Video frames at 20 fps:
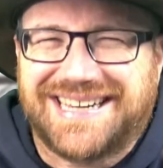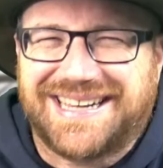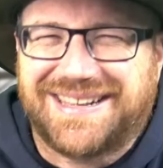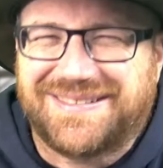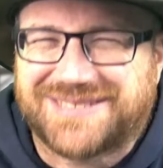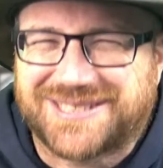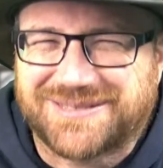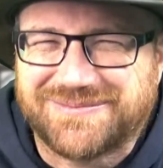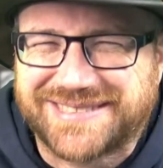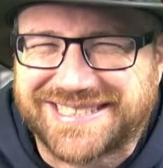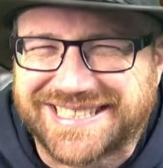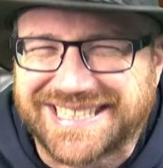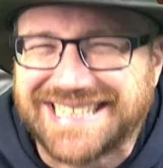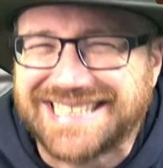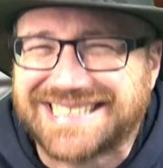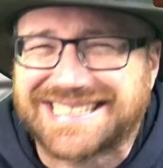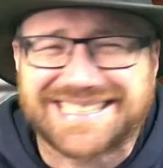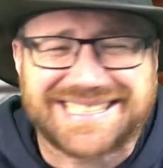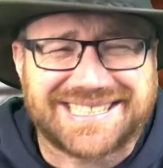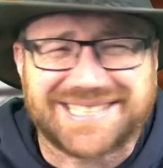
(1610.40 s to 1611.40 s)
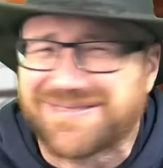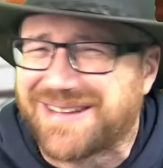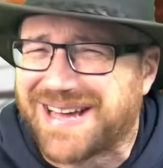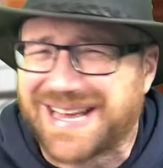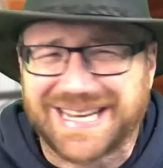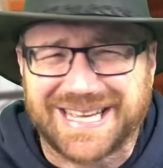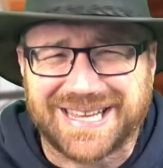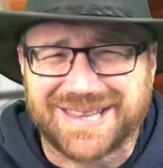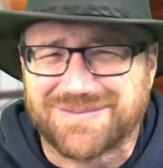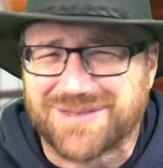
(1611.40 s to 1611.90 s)
have some cheese. It's too
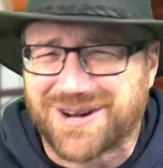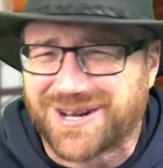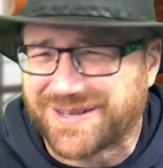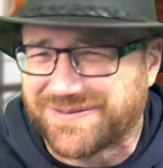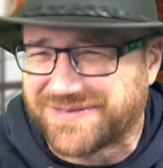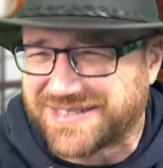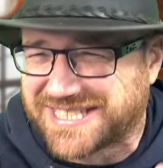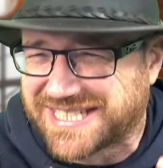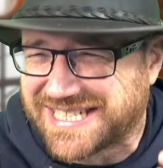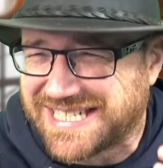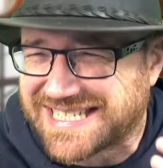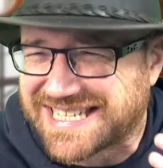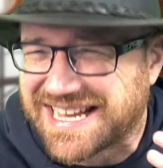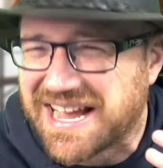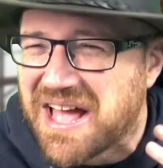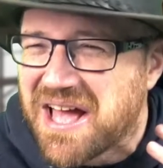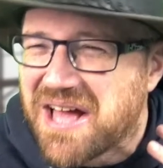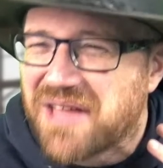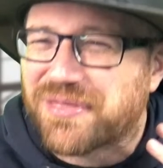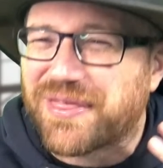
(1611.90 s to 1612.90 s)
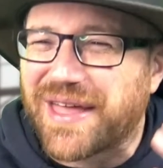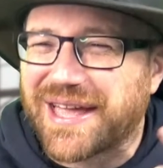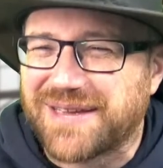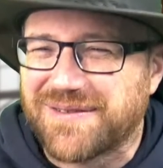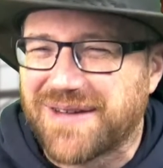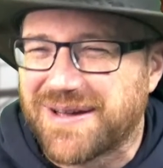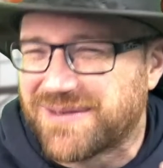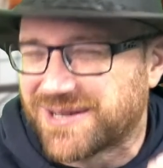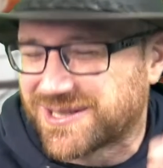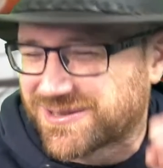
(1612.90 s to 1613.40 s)
early in the morning for cheese. Thank you
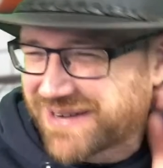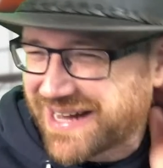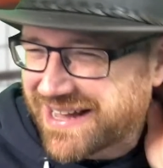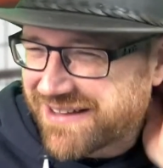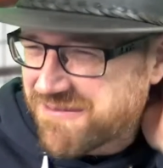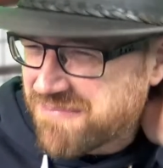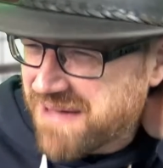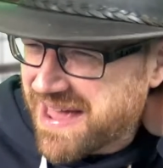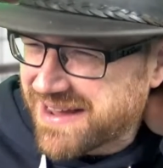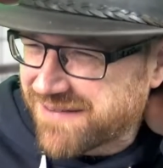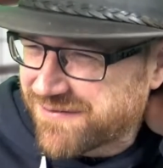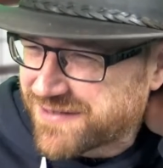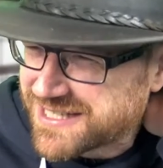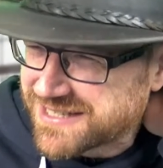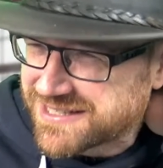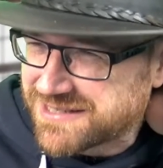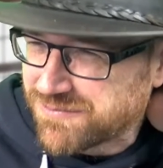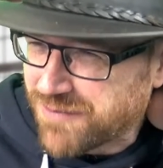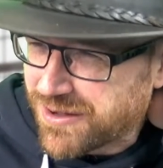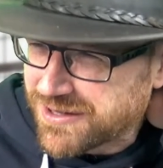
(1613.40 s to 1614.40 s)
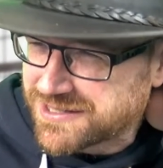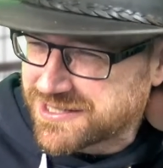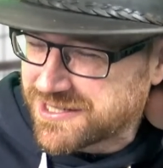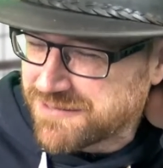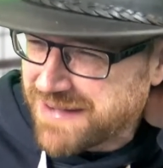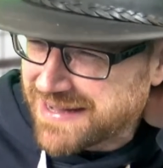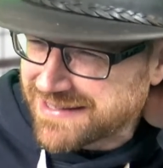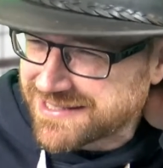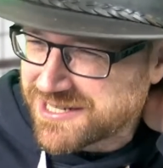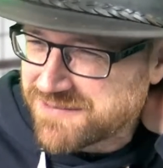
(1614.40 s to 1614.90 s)
very much, One Angry Pagan, for the
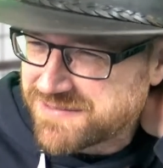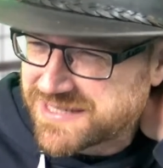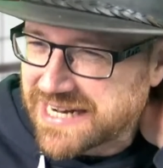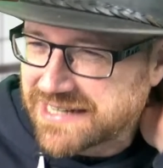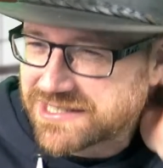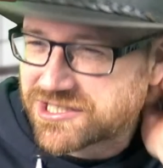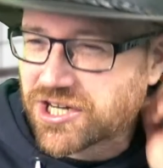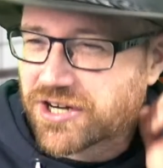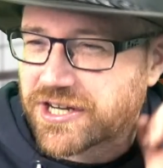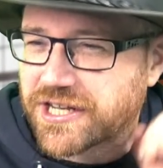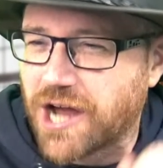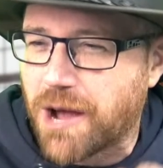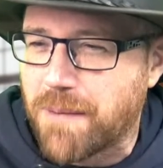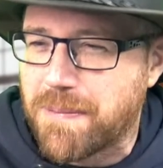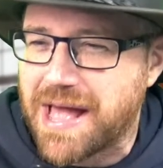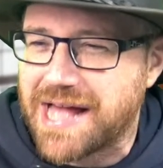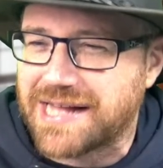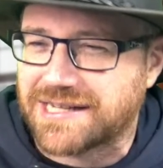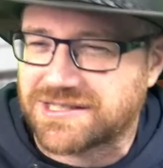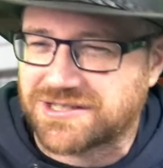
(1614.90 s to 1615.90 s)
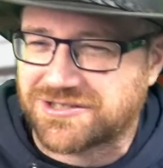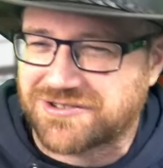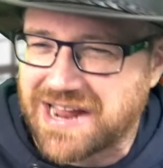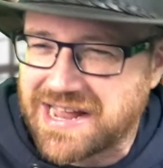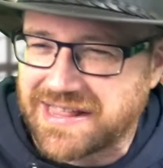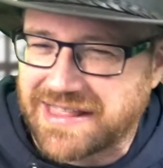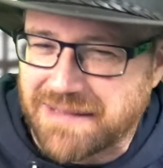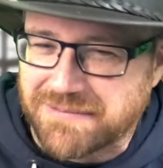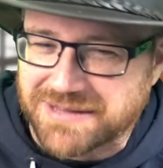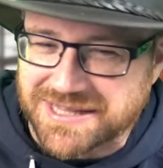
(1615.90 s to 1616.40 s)
£2 super chat. Johnny Copperhead
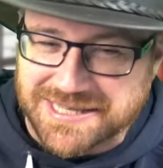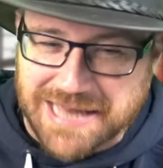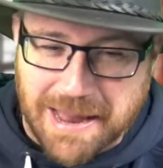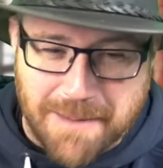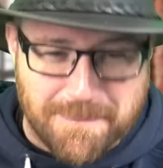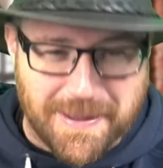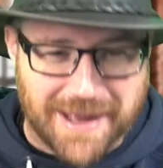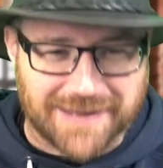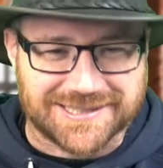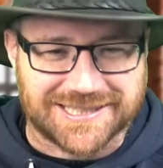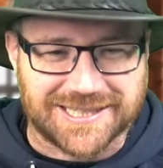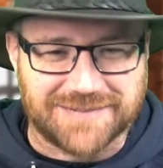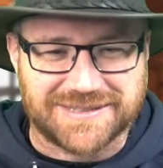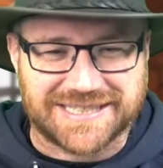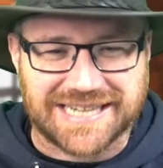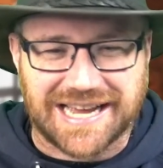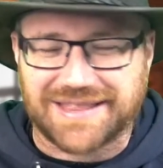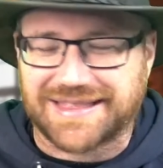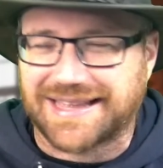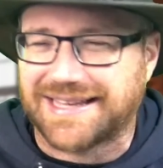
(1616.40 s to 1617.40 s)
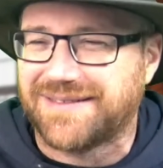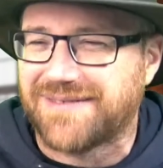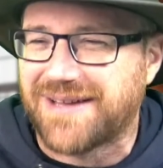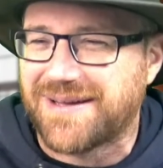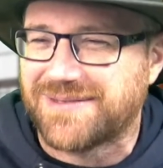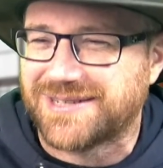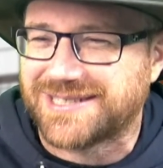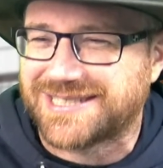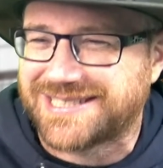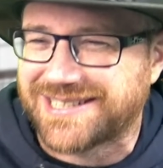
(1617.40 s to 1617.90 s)
straight in there with a £10 super chat. Thank you
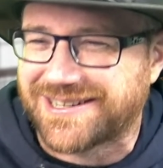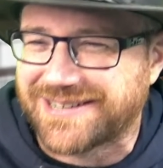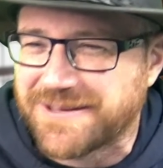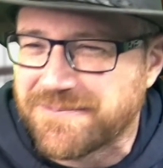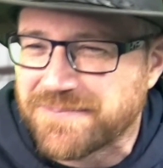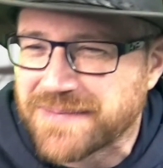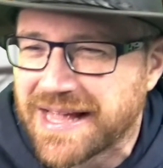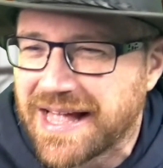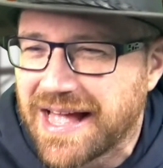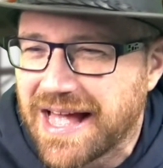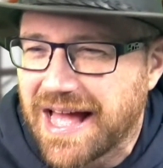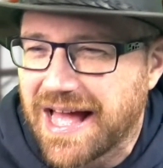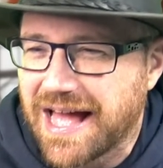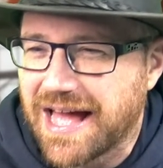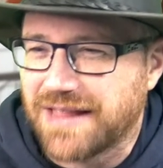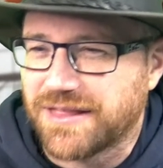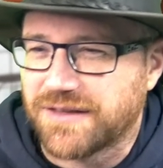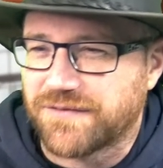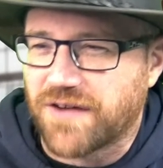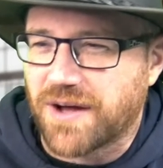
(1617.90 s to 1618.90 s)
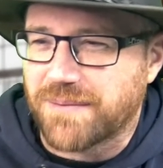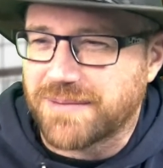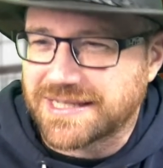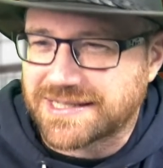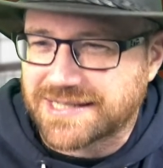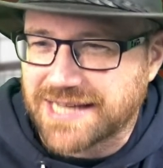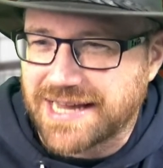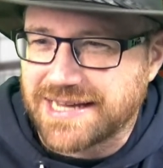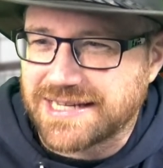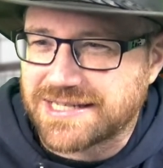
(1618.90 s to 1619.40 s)
very much, Johnny. The vomit
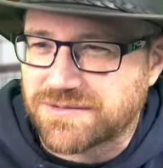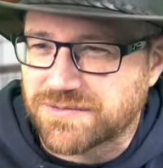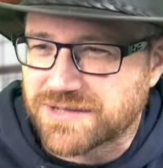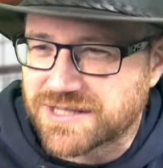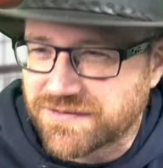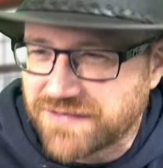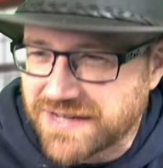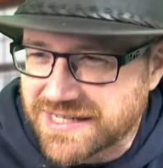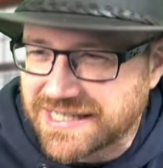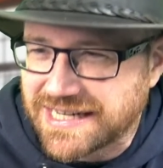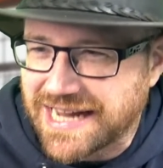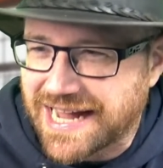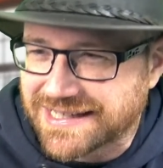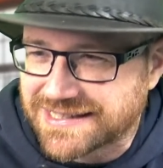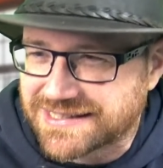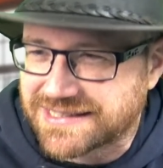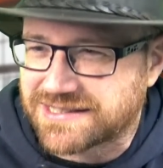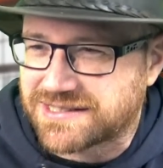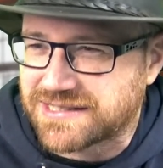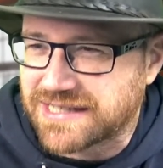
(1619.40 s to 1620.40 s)
taste was originally added